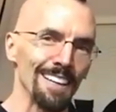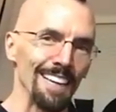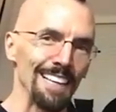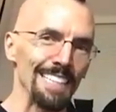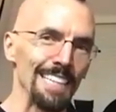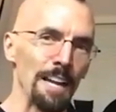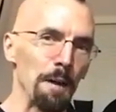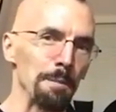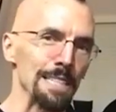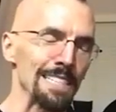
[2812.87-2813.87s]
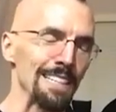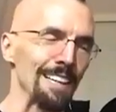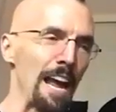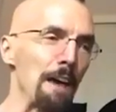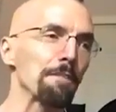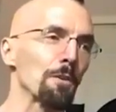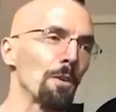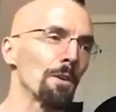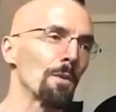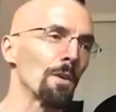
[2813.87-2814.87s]
Okay, it didn't help us. And after
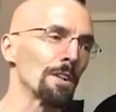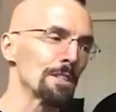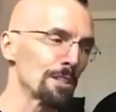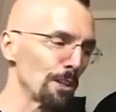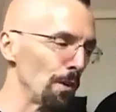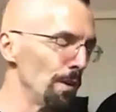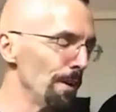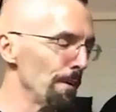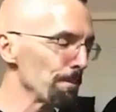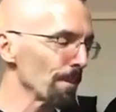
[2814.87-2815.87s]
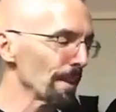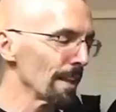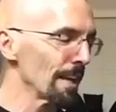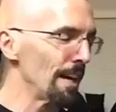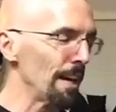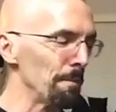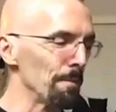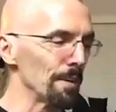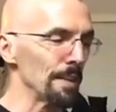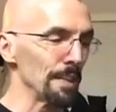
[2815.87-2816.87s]
World War II,
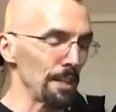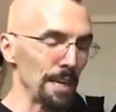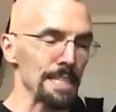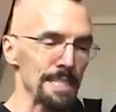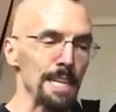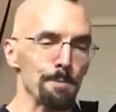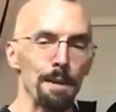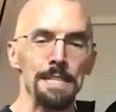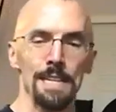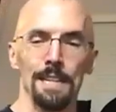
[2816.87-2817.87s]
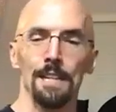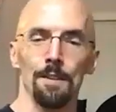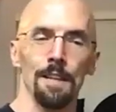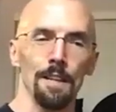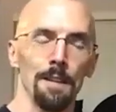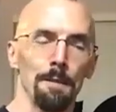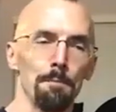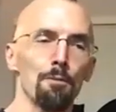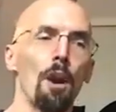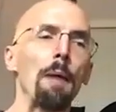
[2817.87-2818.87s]
the United States, basically the
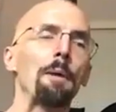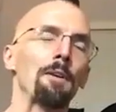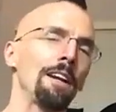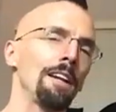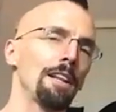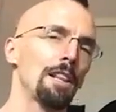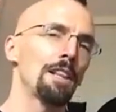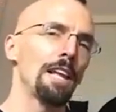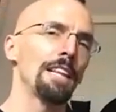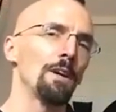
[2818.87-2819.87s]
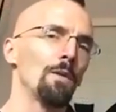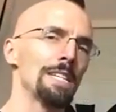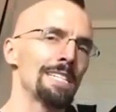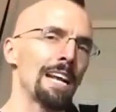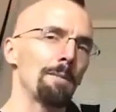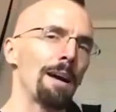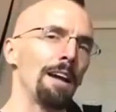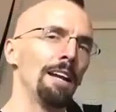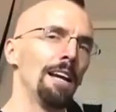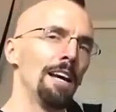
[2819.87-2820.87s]
primary thing that we set about